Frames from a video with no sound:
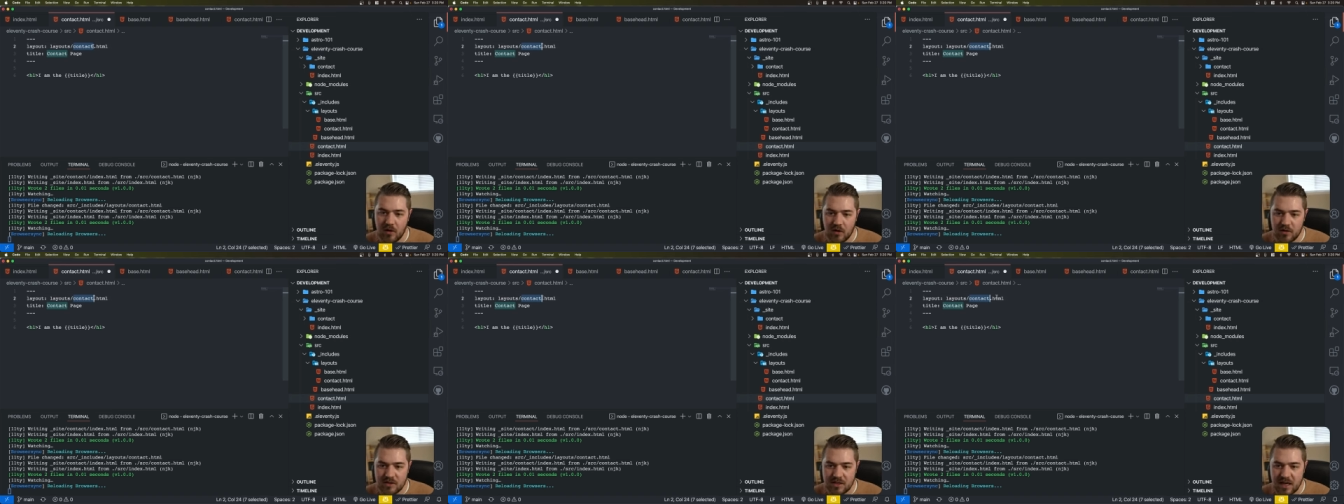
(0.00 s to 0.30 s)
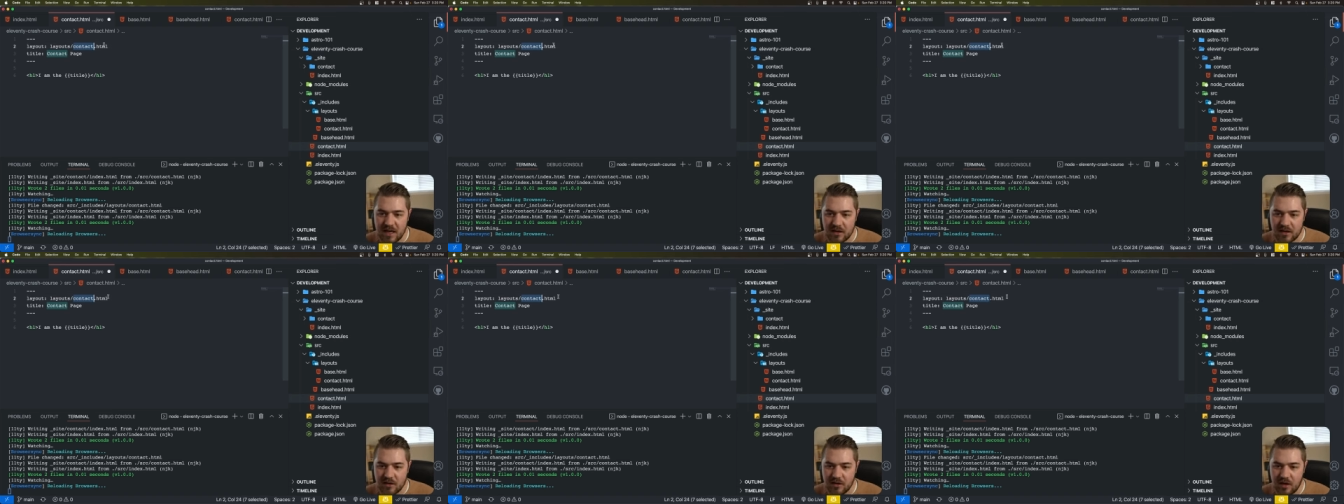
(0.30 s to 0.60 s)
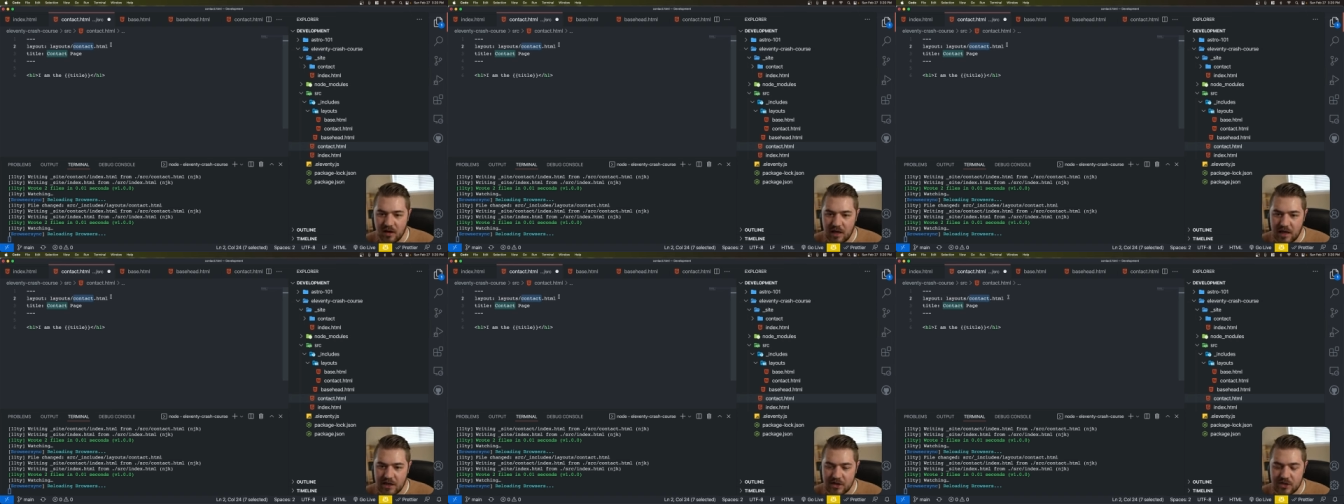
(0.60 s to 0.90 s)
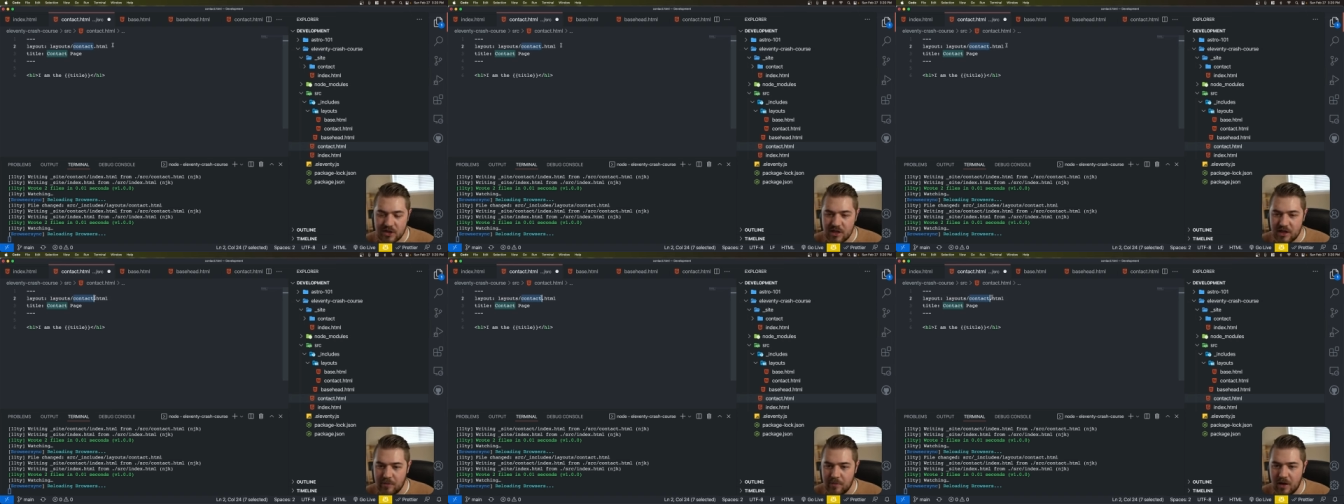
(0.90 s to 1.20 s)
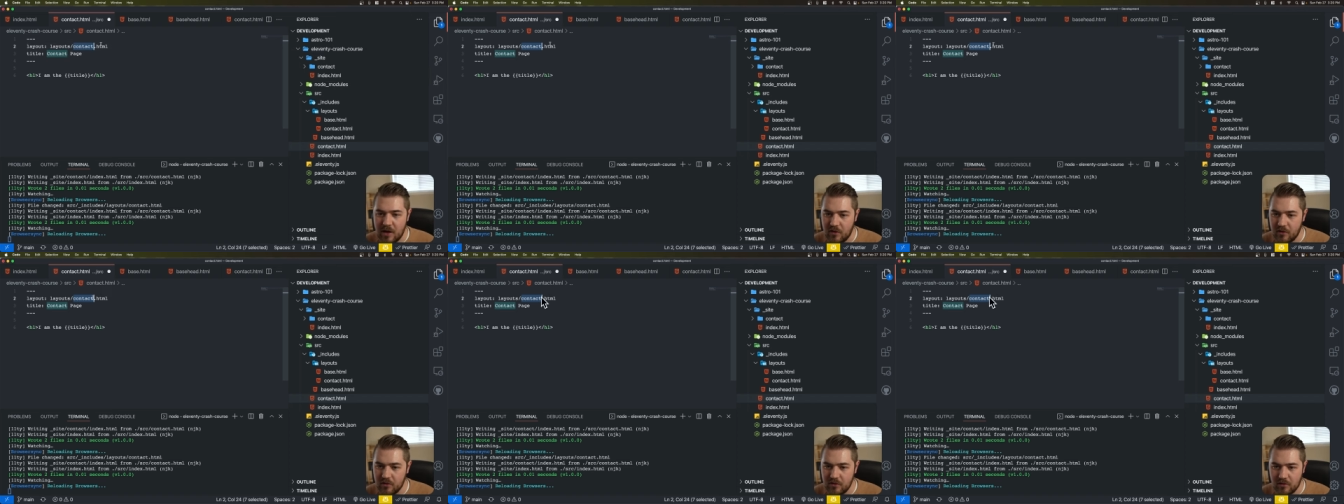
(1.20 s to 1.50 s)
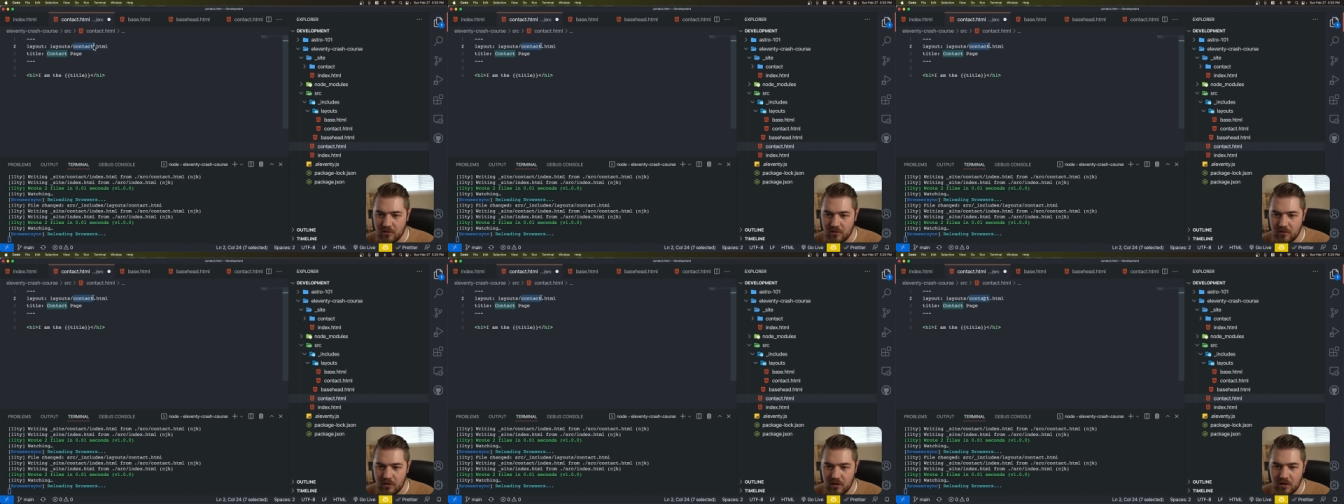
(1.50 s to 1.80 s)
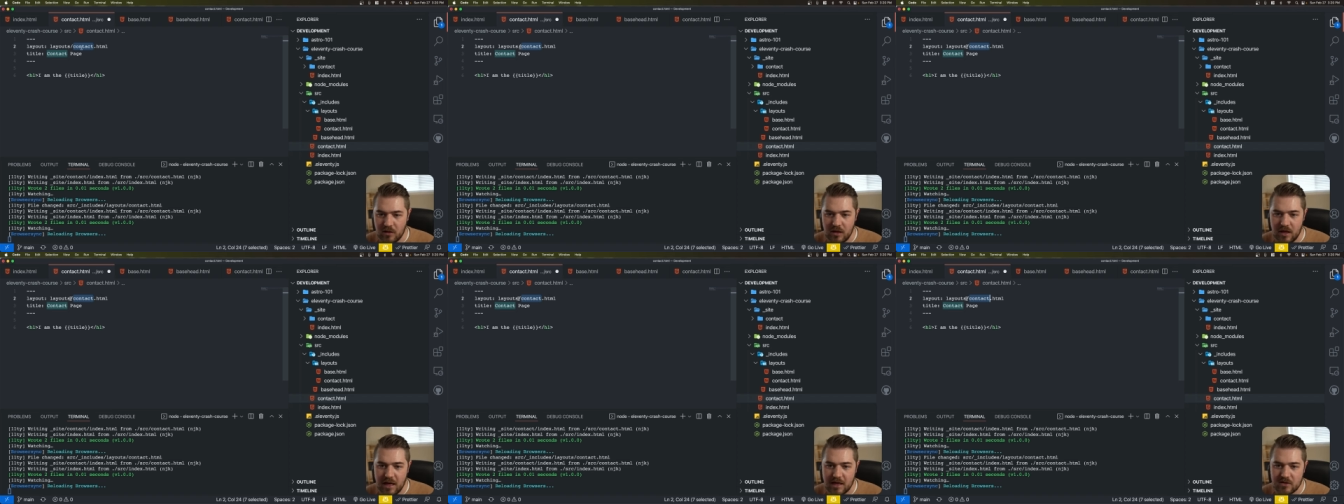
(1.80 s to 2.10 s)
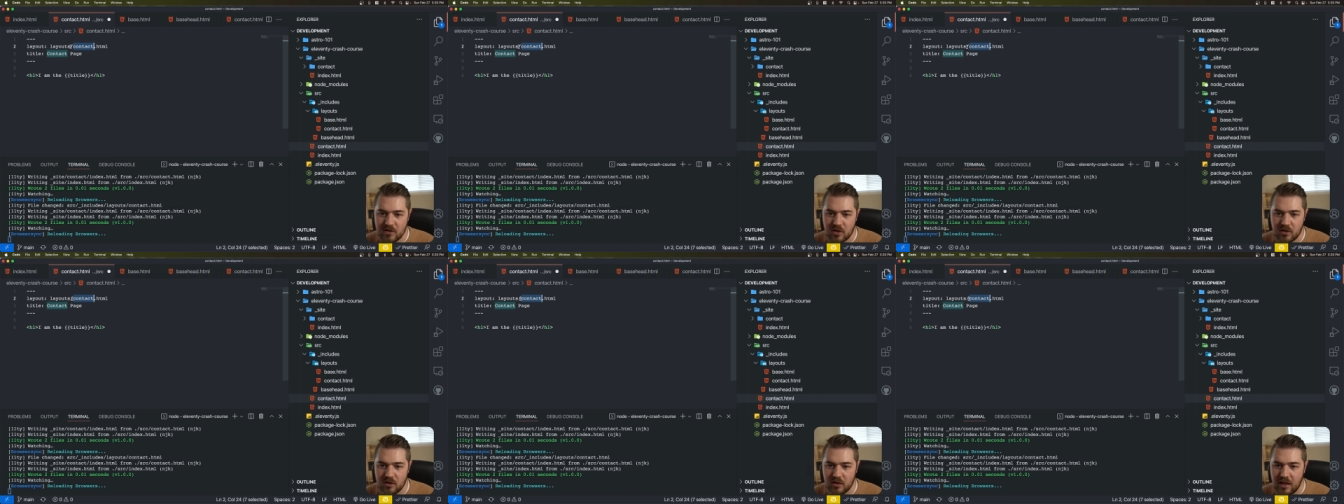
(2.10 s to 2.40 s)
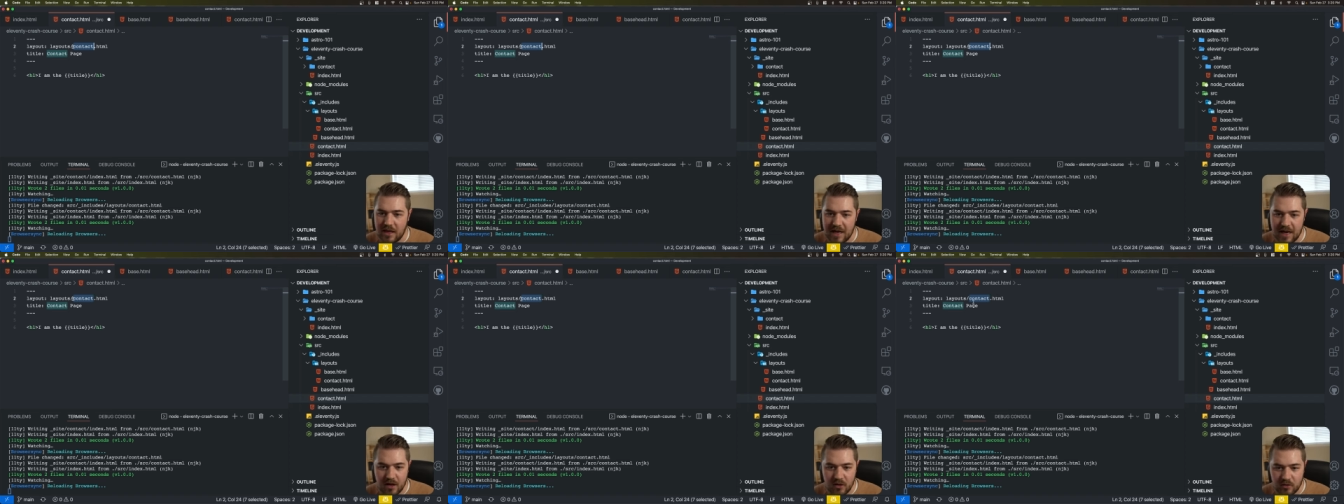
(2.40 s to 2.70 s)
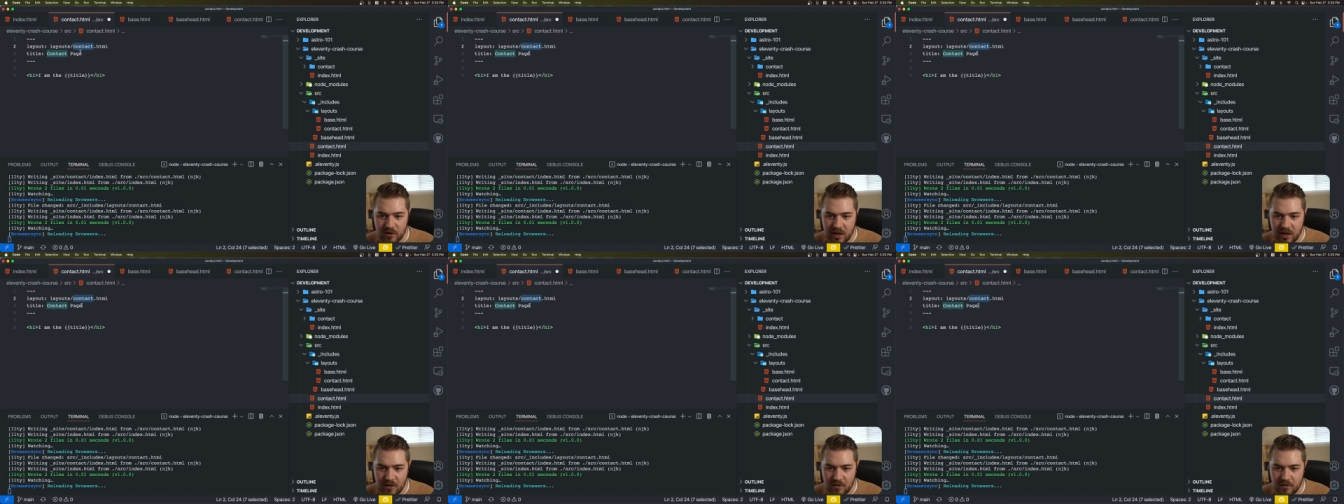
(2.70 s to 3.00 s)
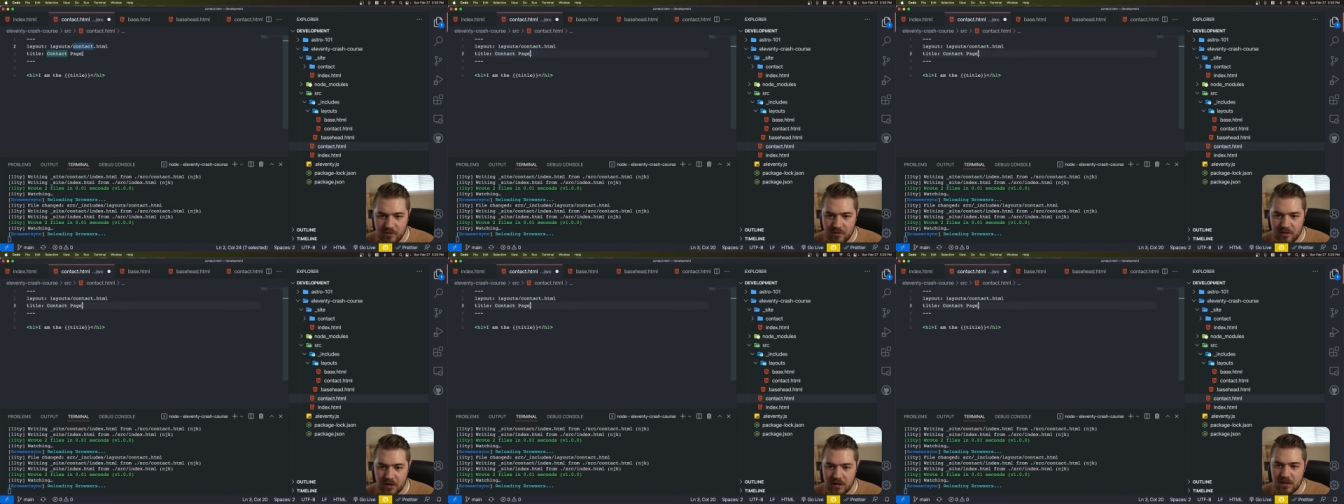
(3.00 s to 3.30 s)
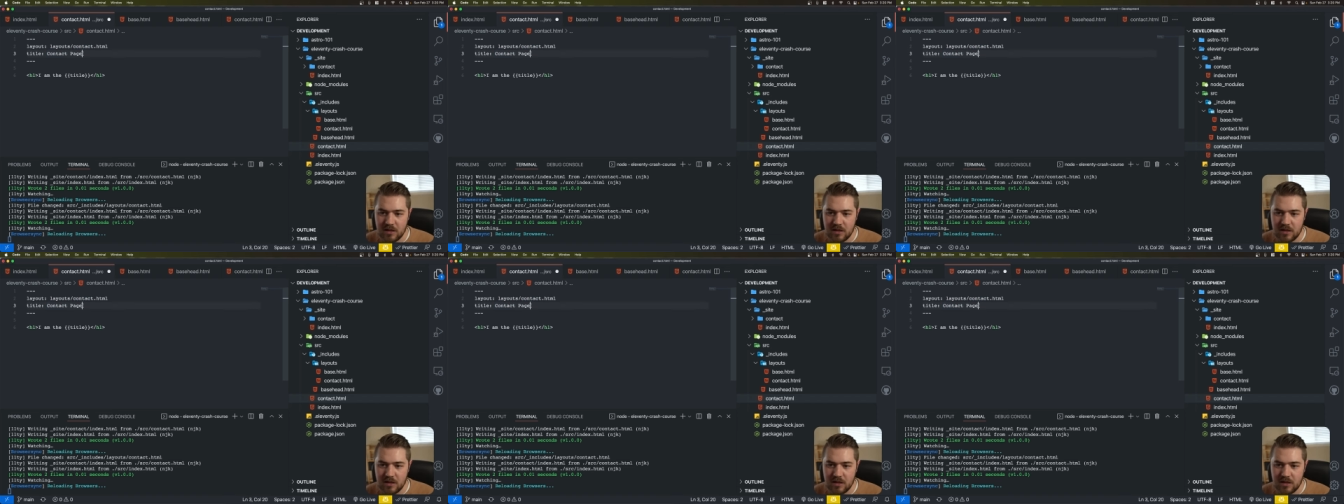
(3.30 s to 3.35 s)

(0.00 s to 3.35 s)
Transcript: contact.html as our layout now.